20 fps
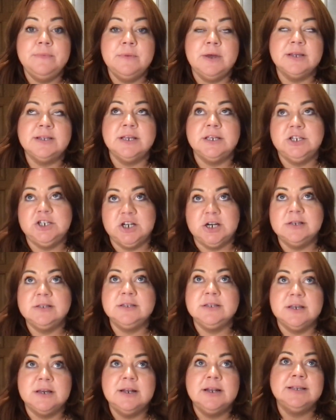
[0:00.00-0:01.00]
I say
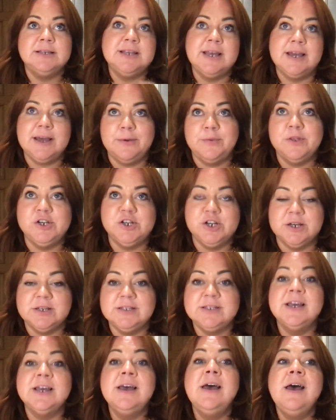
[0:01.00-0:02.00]
just, let's take out the
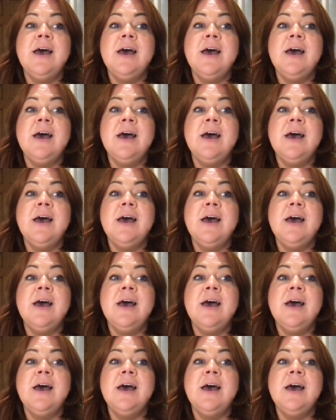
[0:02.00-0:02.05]
just.